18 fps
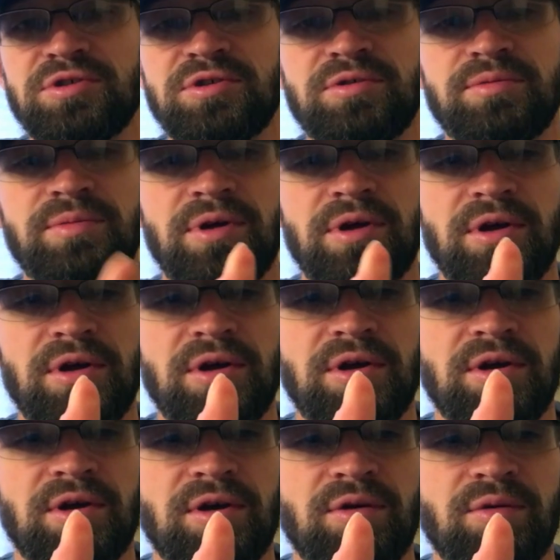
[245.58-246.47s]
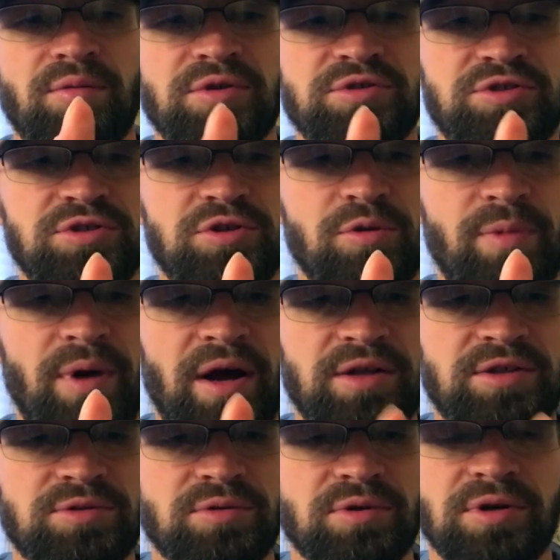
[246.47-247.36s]
them, once you go
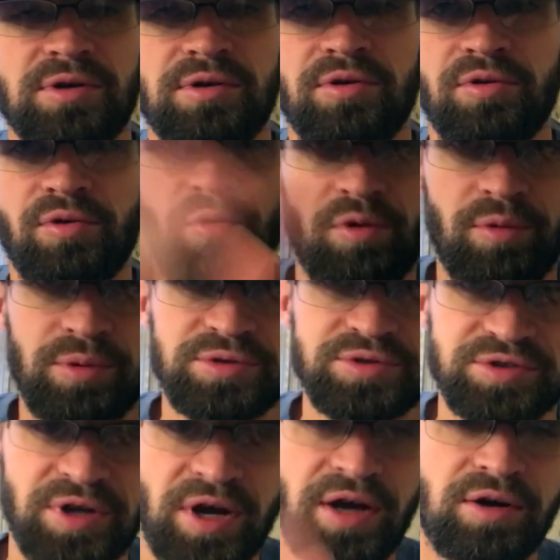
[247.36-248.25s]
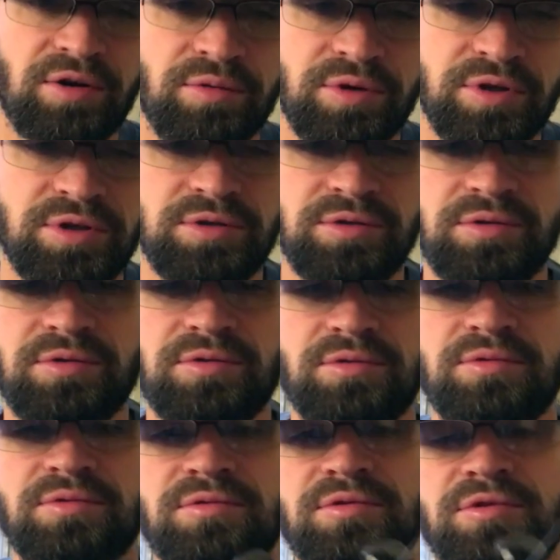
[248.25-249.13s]
back to a normal style reel,
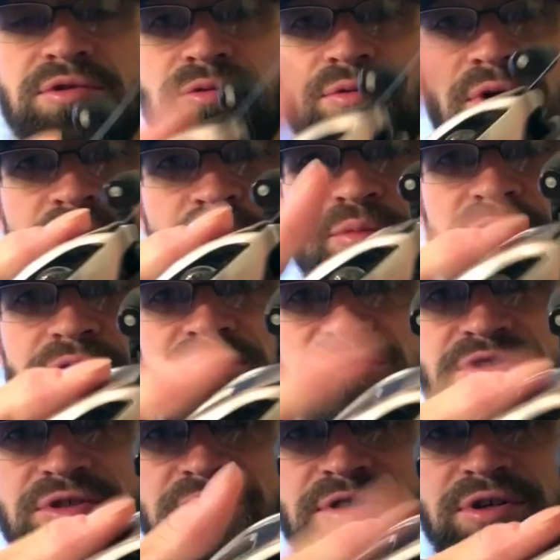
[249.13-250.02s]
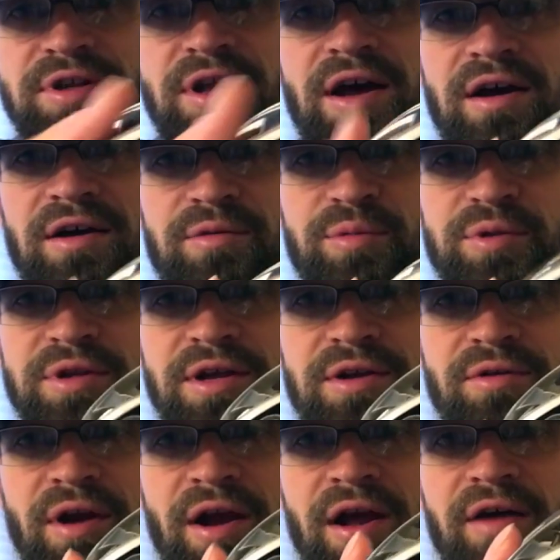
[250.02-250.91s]
you want to push the hood down, but they
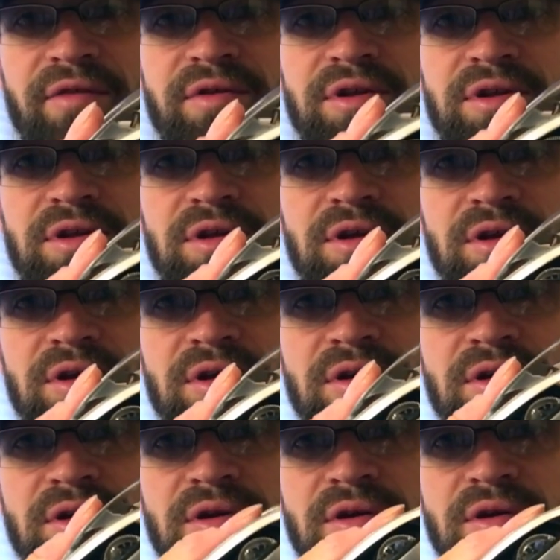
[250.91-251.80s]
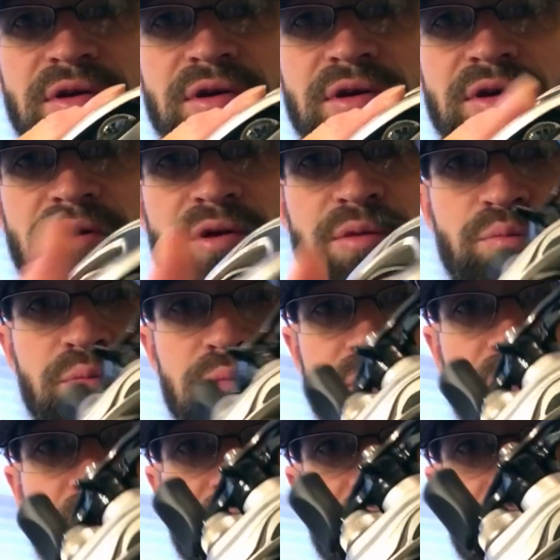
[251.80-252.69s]
don't have it.
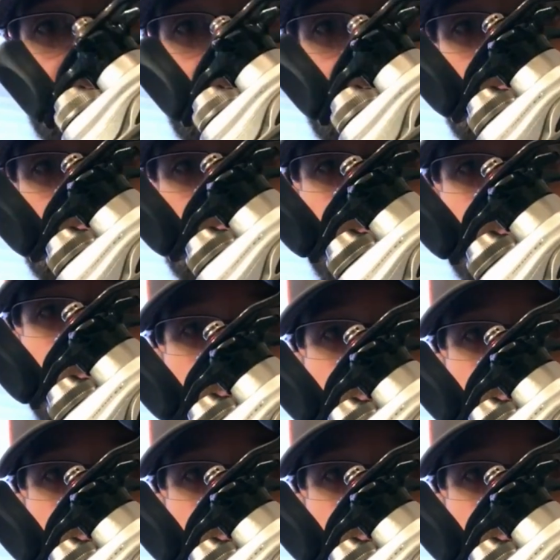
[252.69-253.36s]
But it's a pretty